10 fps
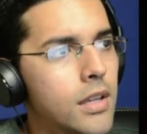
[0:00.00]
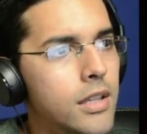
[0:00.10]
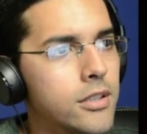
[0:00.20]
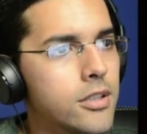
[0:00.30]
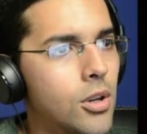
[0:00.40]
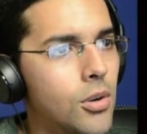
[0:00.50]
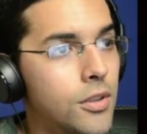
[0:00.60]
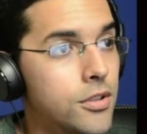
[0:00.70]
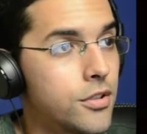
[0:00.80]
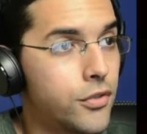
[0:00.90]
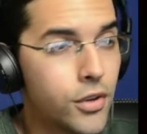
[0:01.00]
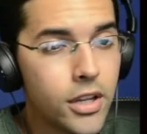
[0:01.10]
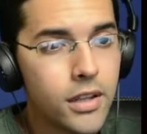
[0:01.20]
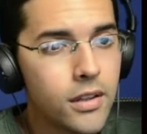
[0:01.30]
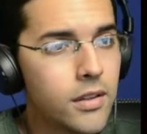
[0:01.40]
And so, if this is
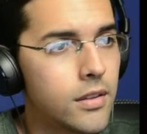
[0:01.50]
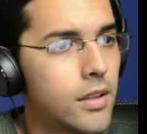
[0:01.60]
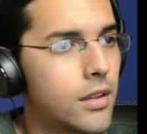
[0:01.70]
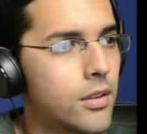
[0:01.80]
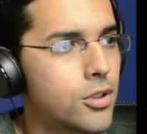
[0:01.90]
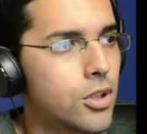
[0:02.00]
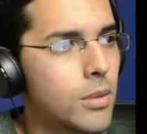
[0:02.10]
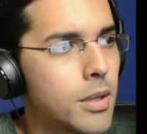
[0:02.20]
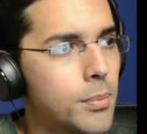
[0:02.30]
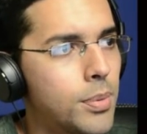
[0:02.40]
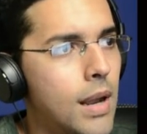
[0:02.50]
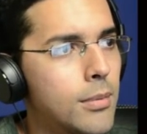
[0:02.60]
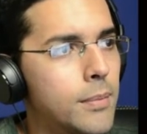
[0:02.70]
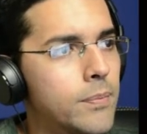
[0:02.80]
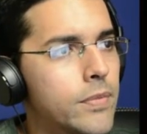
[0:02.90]
free, then there shouldn't be a
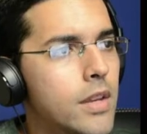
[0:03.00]
problem.